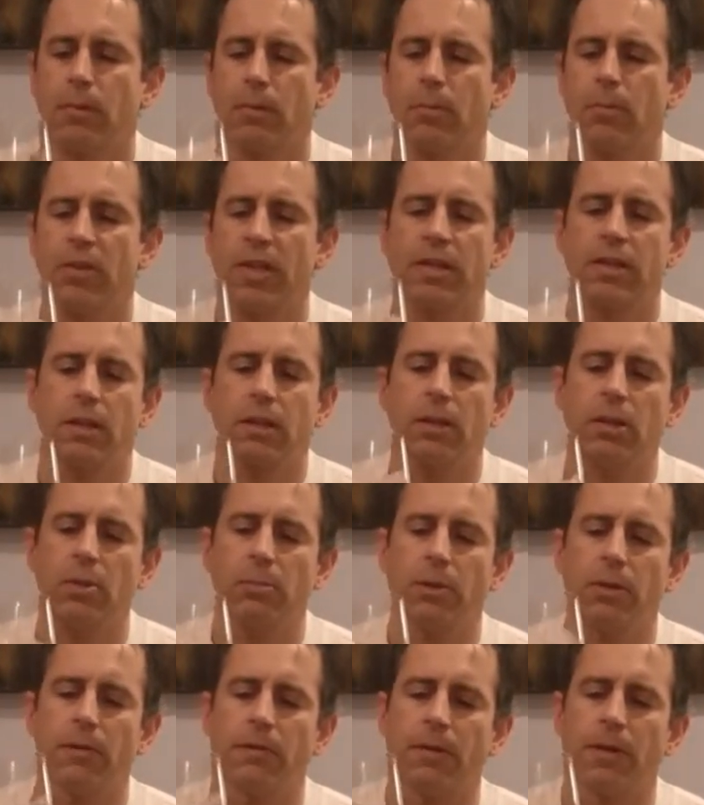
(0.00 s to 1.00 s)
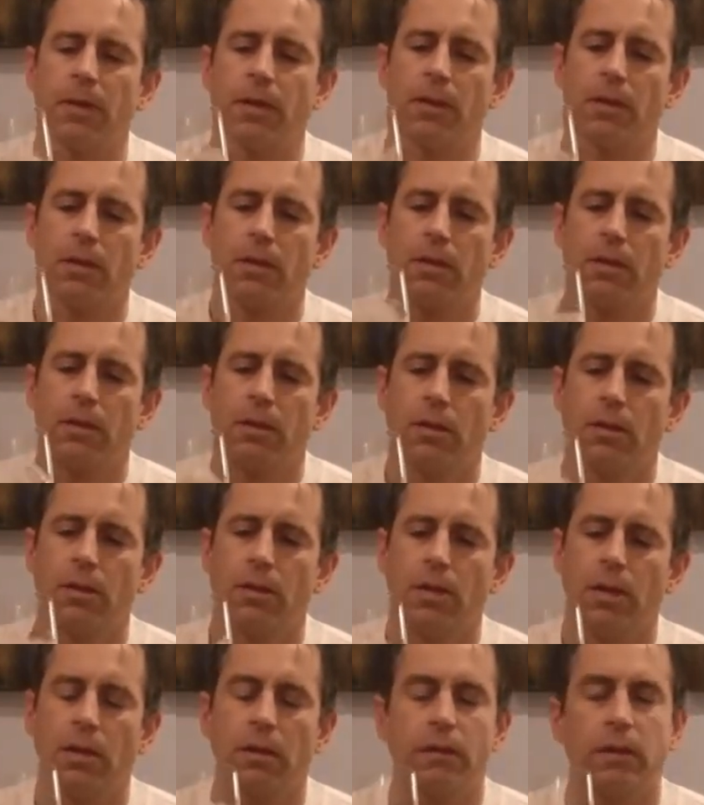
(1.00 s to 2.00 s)
Almost has a little bit of
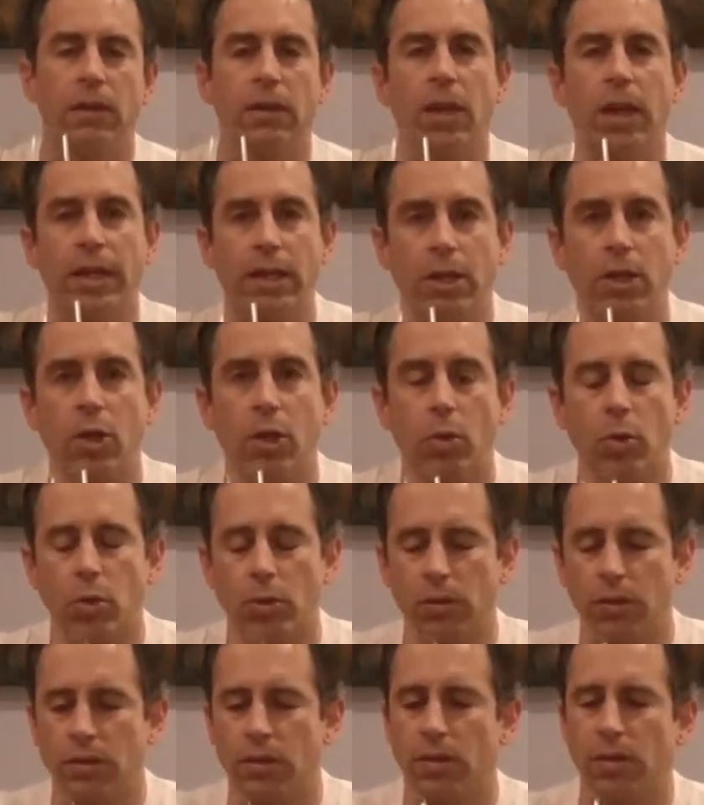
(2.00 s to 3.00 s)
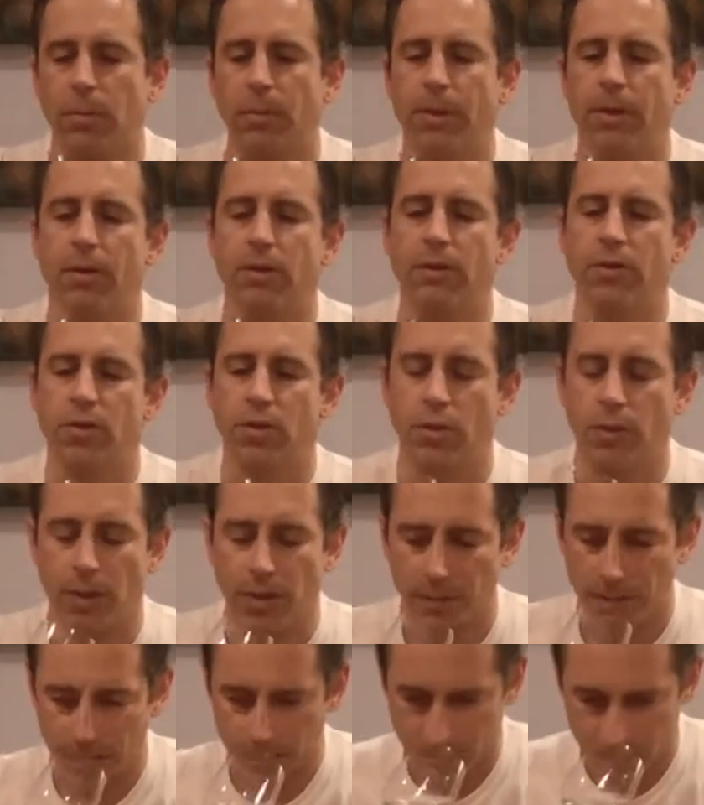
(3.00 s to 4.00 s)
a light gold appearance to
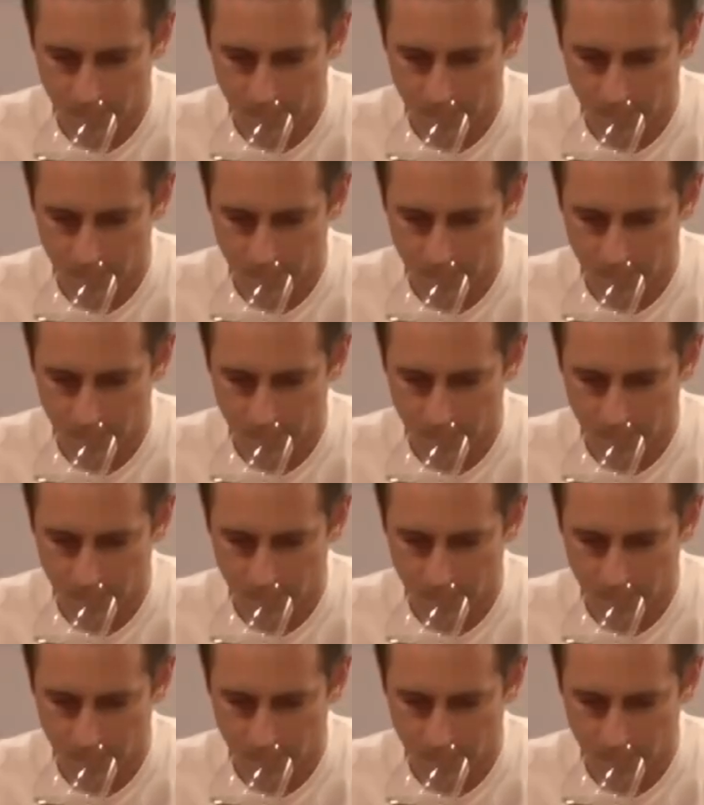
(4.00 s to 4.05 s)
it.